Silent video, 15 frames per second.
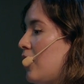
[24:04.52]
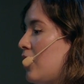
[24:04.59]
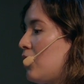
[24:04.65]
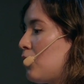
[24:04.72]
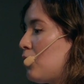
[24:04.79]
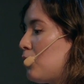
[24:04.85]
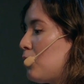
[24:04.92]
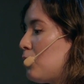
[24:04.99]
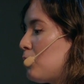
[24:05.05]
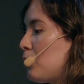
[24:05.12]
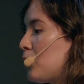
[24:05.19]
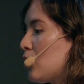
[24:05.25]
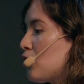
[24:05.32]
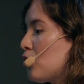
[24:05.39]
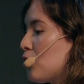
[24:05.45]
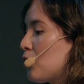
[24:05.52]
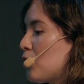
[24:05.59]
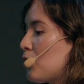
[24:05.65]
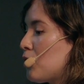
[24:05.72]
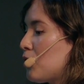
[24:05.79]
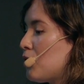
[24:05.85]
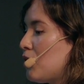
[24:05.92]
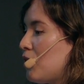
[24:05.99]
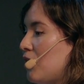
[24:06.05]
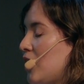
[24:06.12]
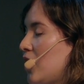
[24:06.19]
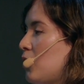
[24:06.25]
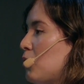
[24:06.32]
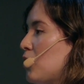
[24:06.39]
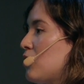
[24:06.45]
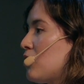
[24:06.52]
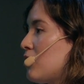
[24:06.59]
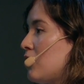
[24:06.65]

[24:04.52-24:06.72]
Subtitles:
how much your image